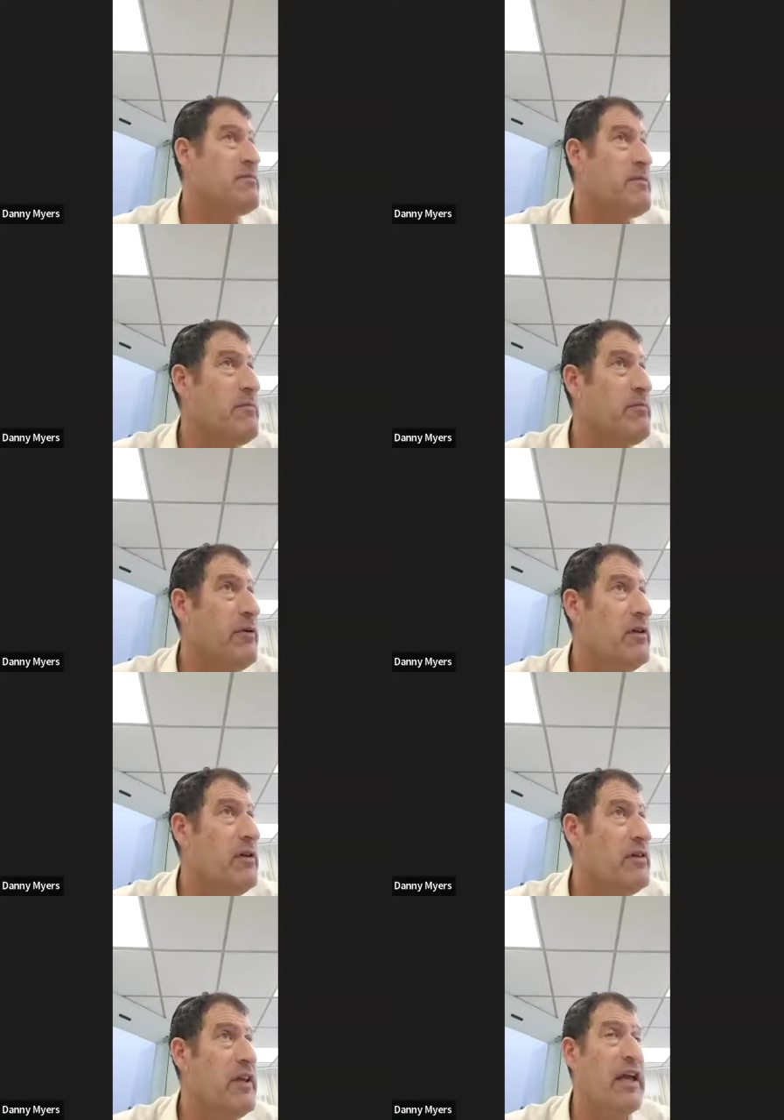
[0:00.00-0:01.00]
people,
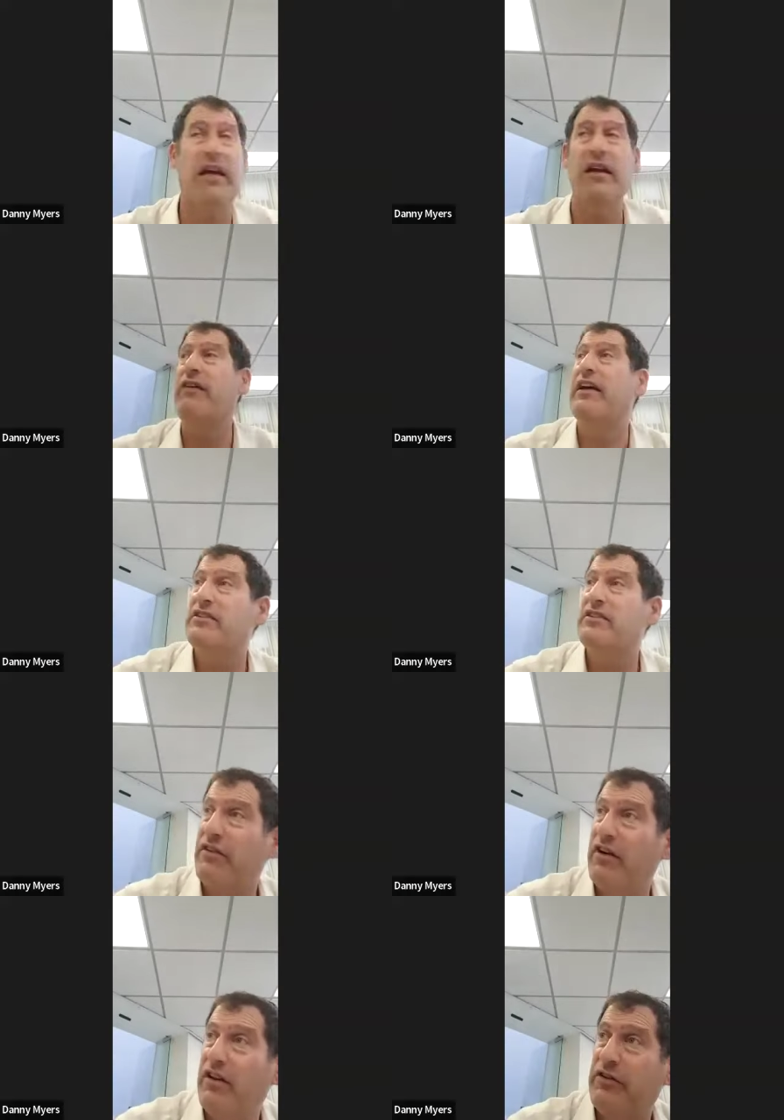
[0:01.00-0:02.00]
taking advantage
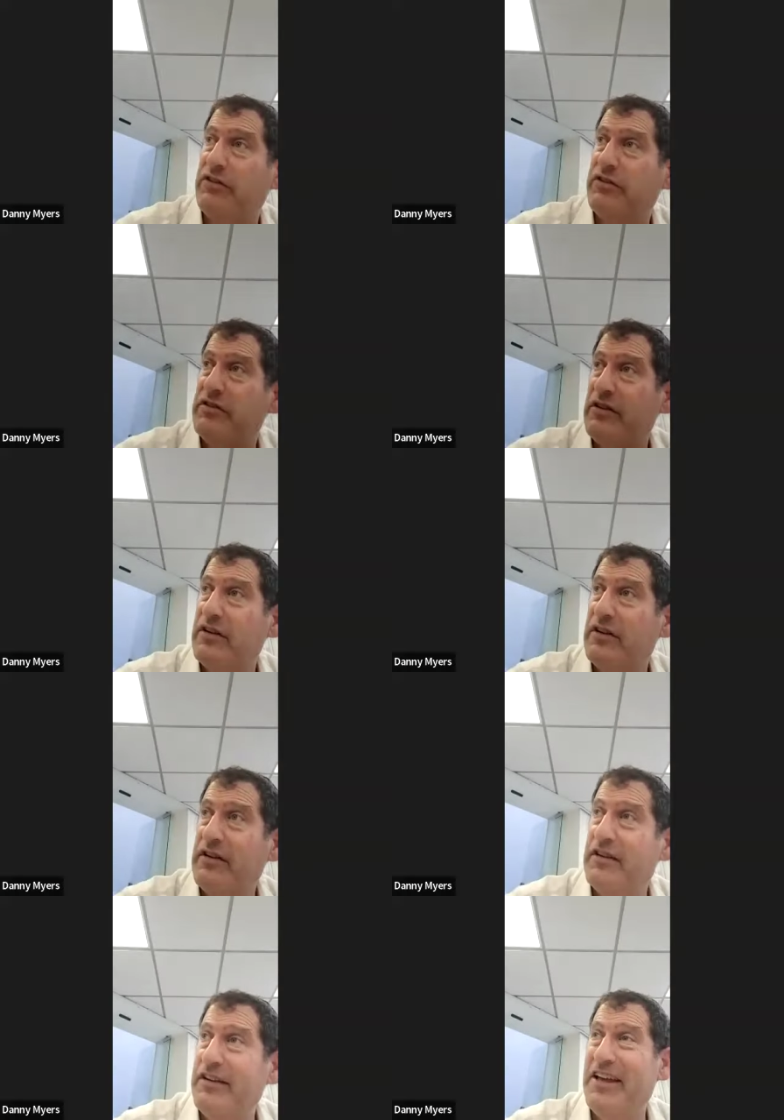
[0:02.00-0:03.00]
of others
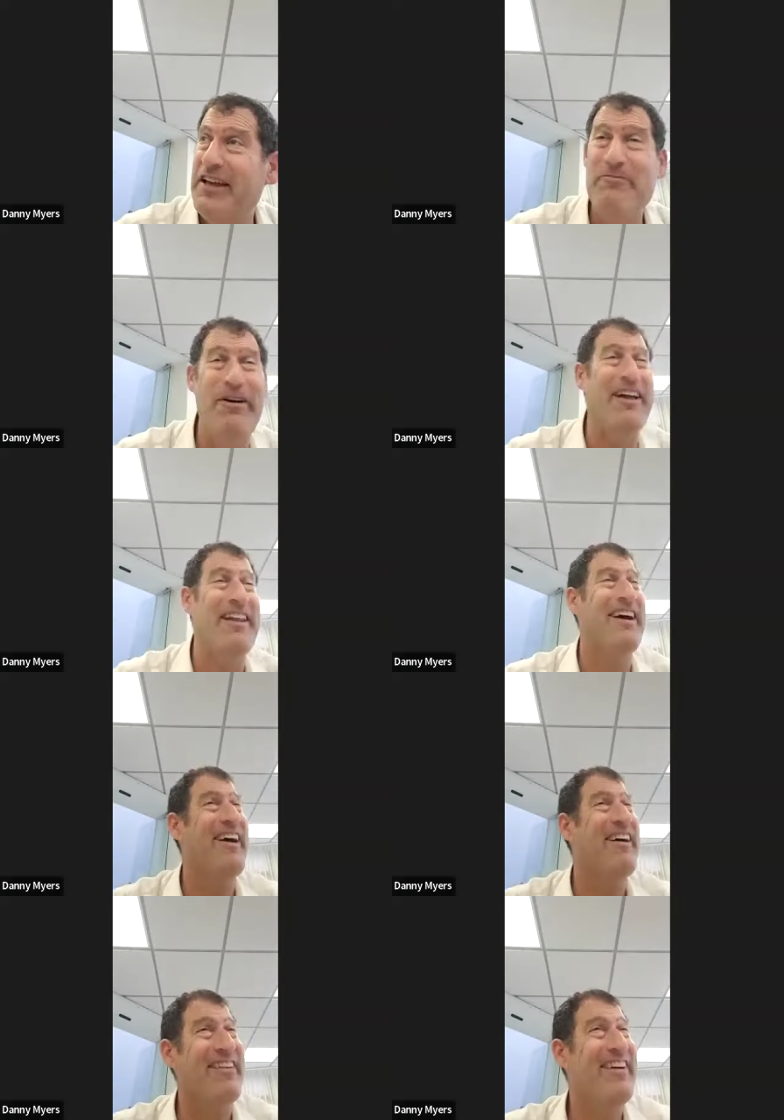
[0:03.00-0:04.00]
in Bell
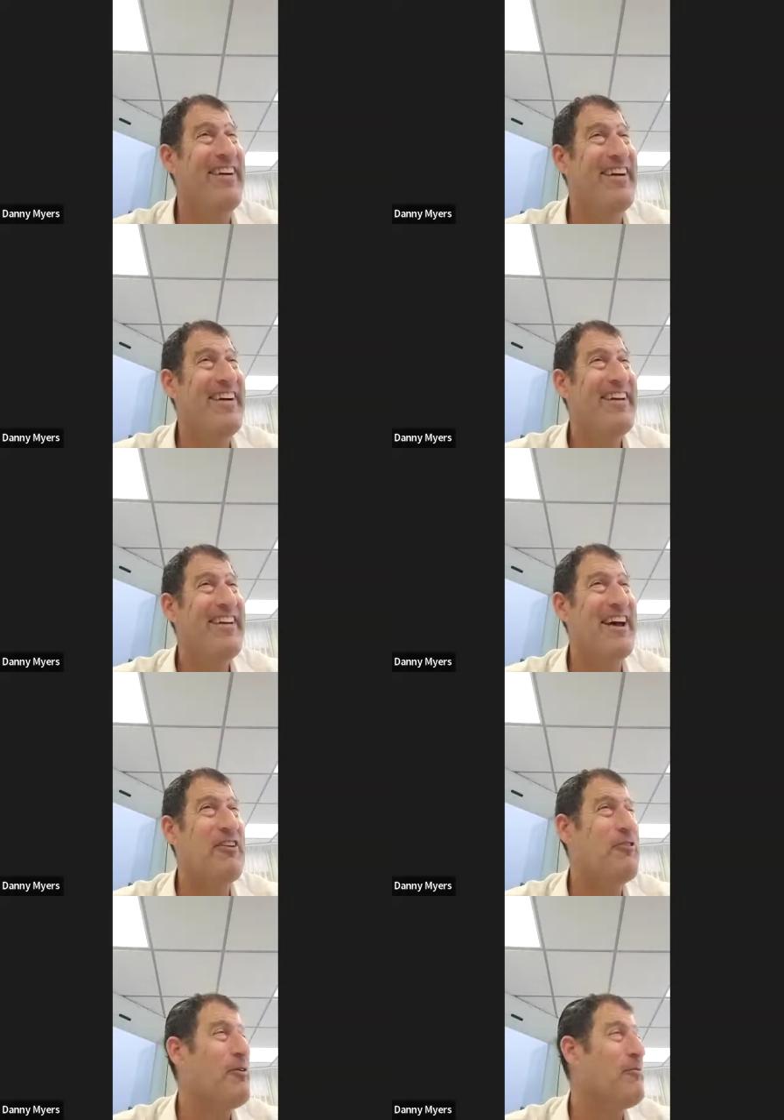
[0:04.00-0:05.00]
Harbor. So I
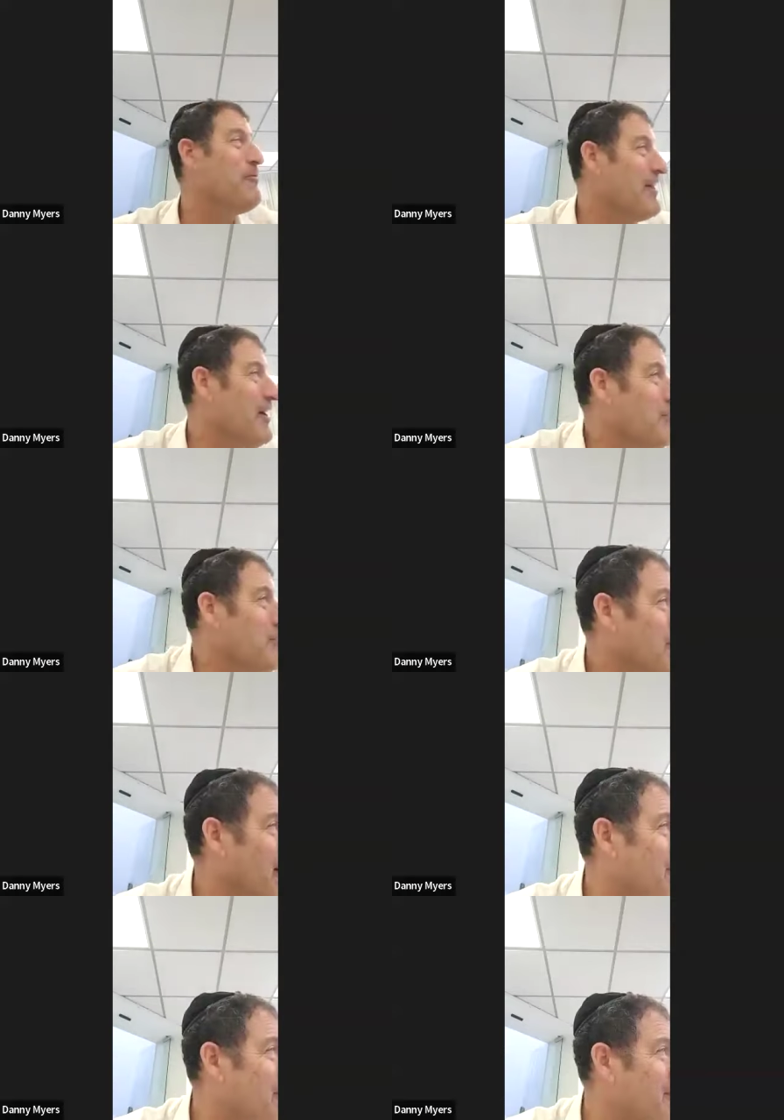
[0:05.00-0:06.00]
grew up in Bell Harbor, in the
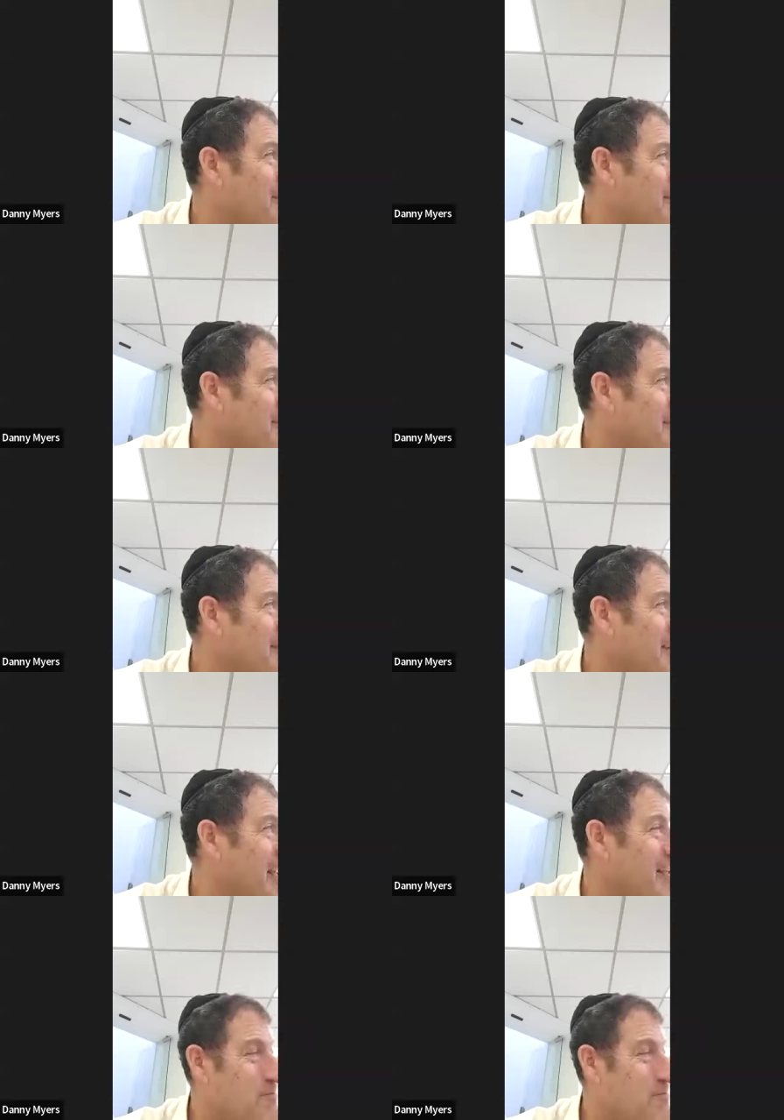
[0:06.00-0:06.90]
Rockaways. Nice,